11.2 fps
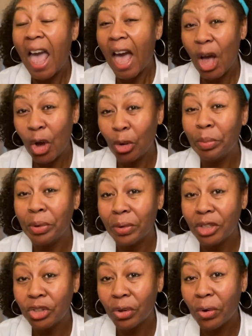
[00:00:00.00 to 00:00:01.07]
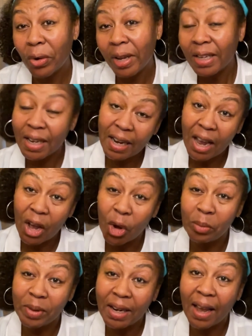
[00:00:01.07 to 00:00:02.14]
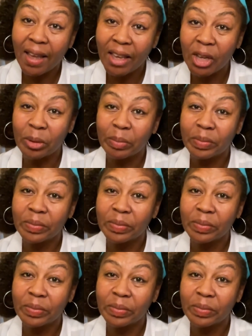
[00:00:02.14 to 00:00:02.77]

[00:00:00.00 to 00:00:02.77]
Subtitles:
I hope you enjoyed, and I hope that I helped.